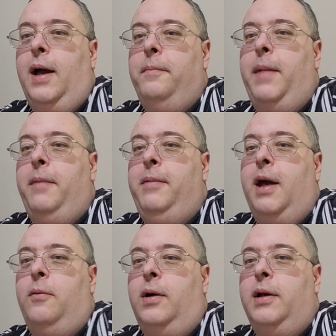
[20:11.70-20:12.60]
maybe
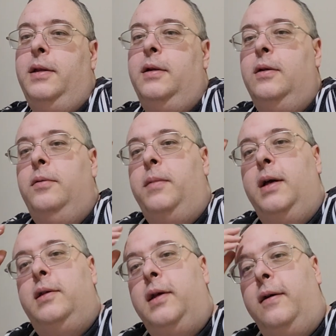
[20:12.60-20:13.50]
I want to delude
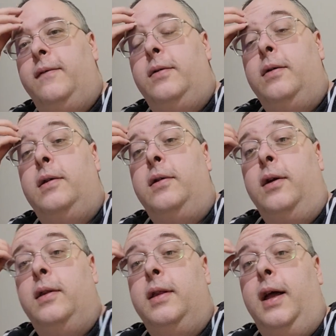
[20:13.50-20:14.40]
myself to a
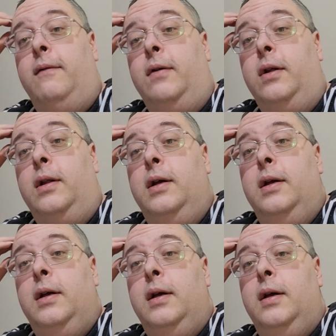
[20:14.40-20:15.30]
certain level
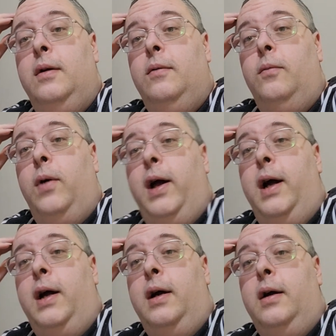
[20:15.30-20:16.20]

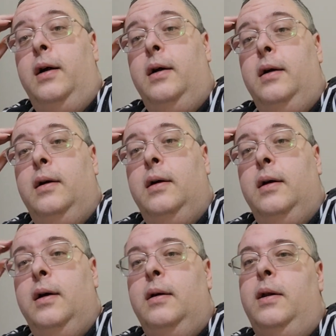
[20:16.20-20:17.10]
where,
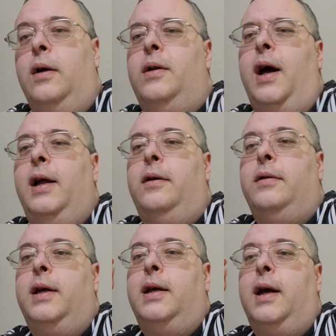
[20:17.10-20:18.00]
no, I don't
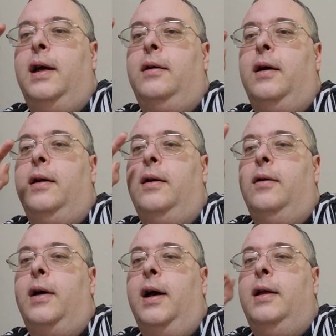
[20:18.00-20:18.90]
think, I
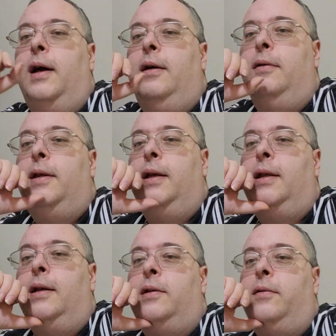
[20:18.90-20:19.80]
don't think
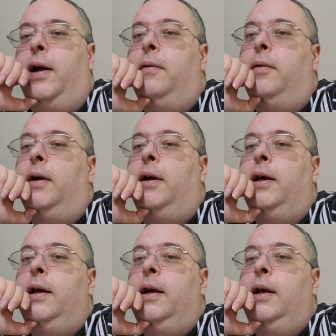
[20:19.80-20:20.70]
that's the right word.
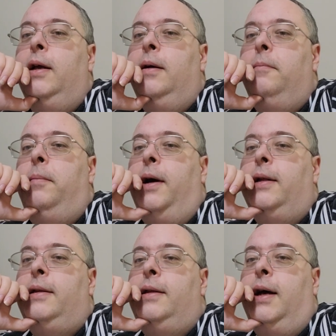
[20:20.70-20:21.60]

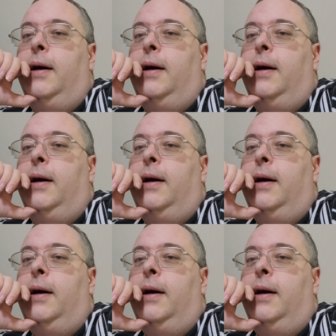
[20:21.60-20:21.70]
But,